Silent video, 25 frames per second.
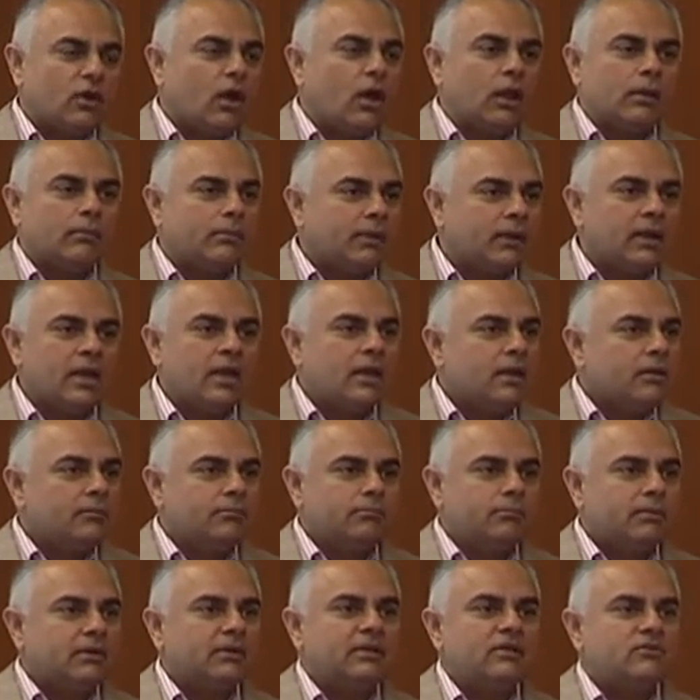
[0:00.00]
and all, but
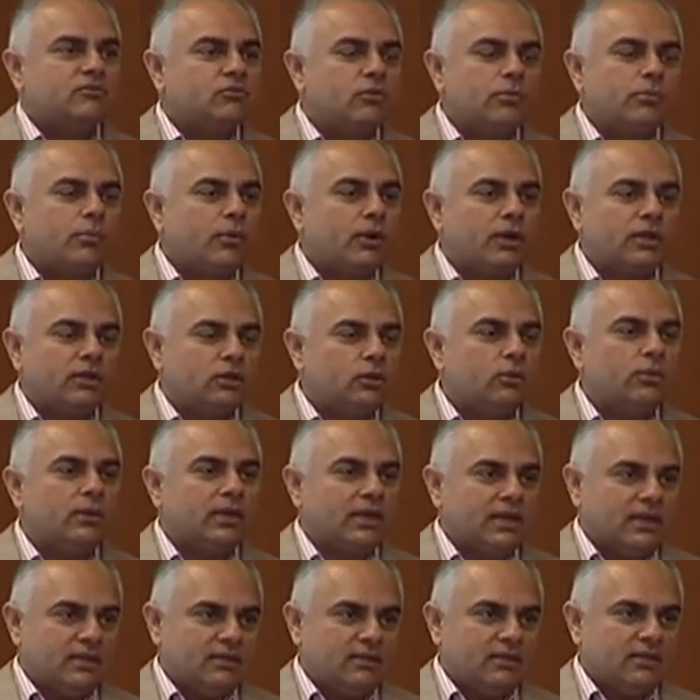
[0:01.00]
there's no point in
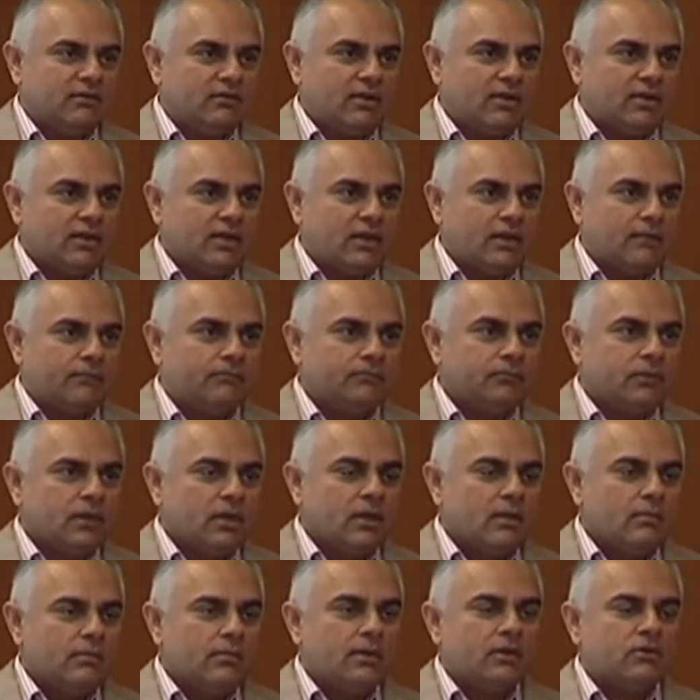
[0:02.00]
doing anything right now,
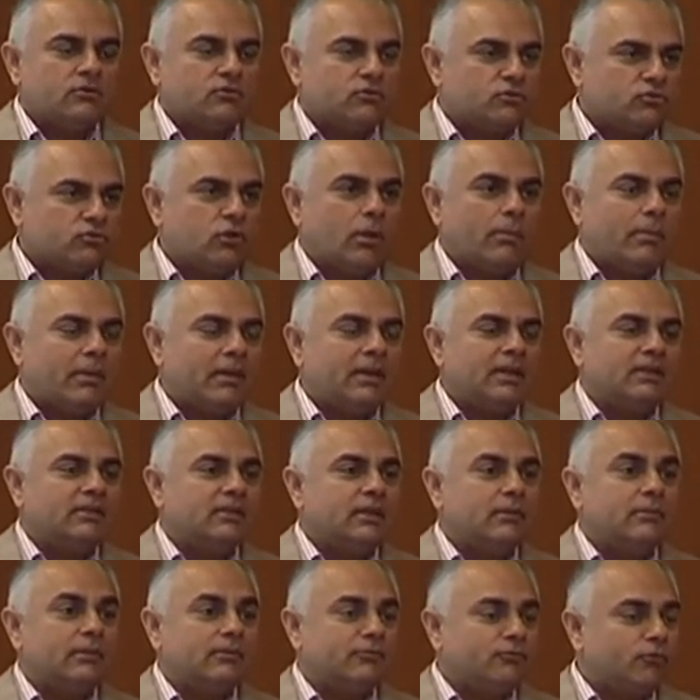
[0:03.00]
because stopping
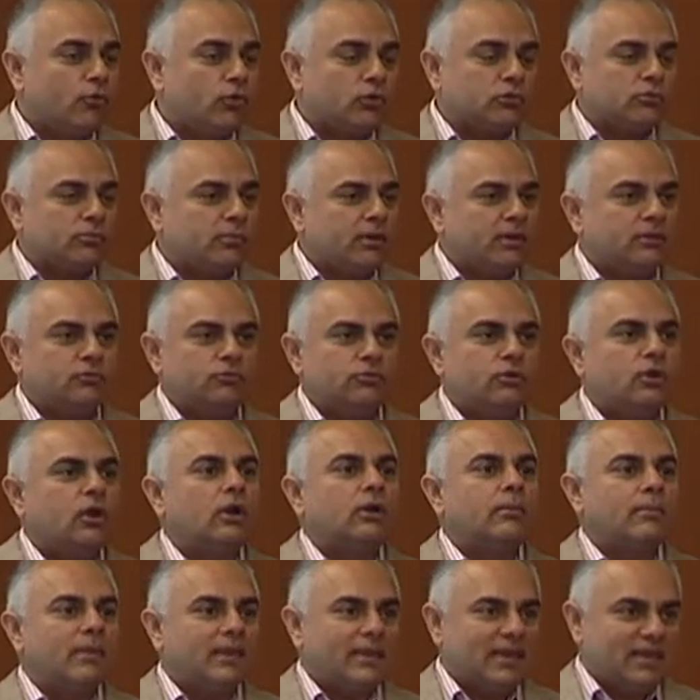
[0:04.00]
lithium at 4th month would
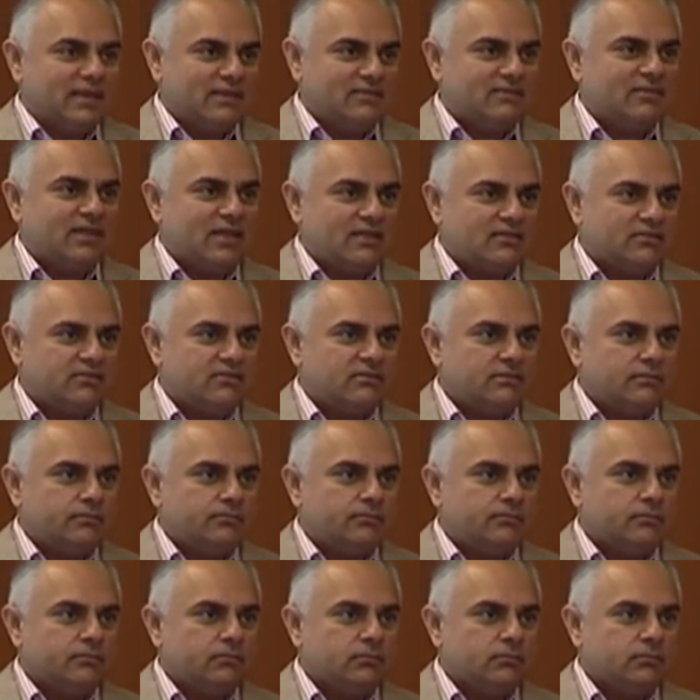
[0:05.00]
not make any sense.